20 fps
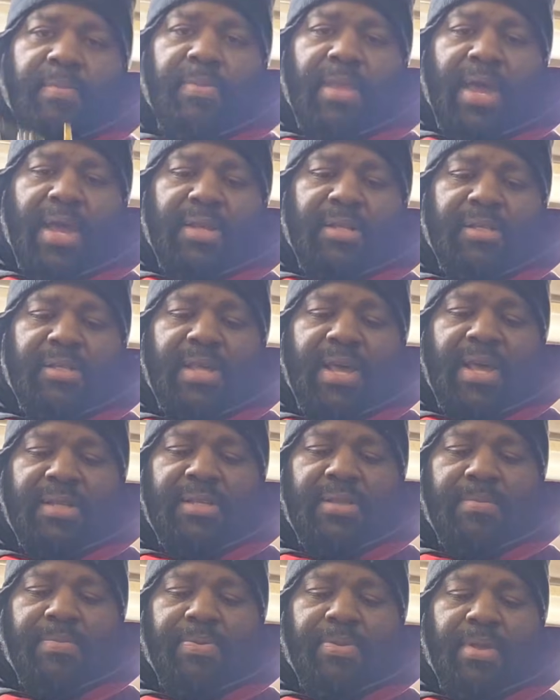that's
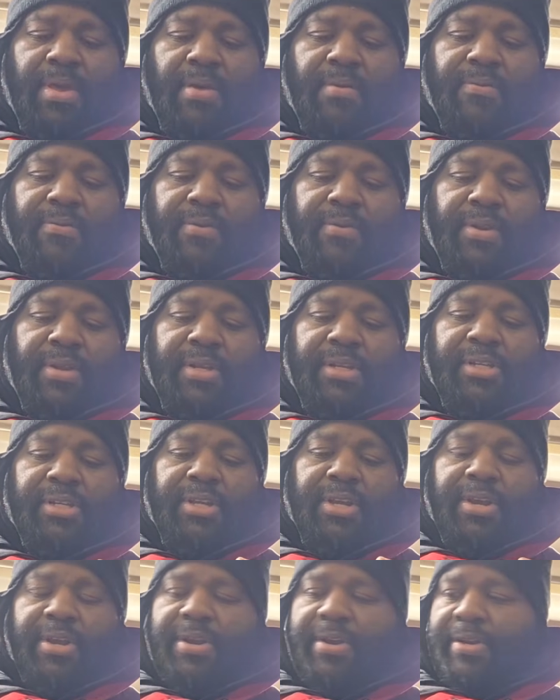the plan for this
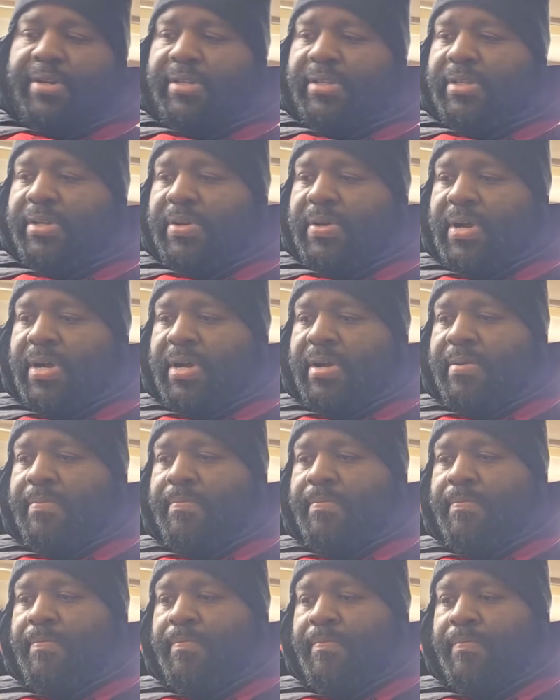year is to
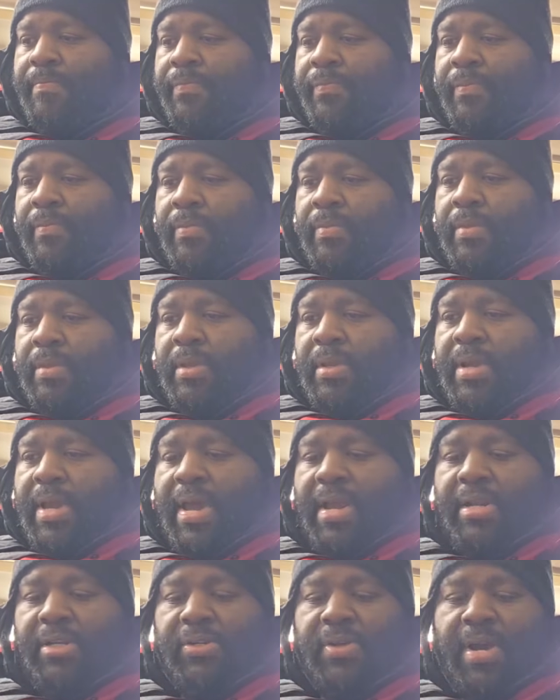
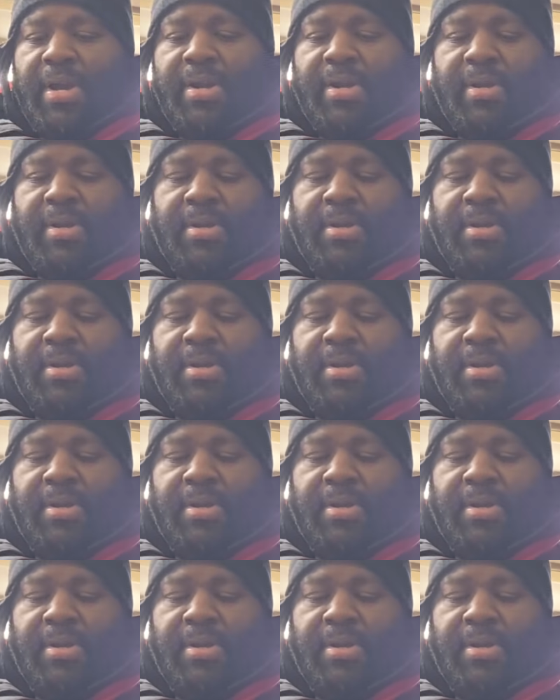kind of try to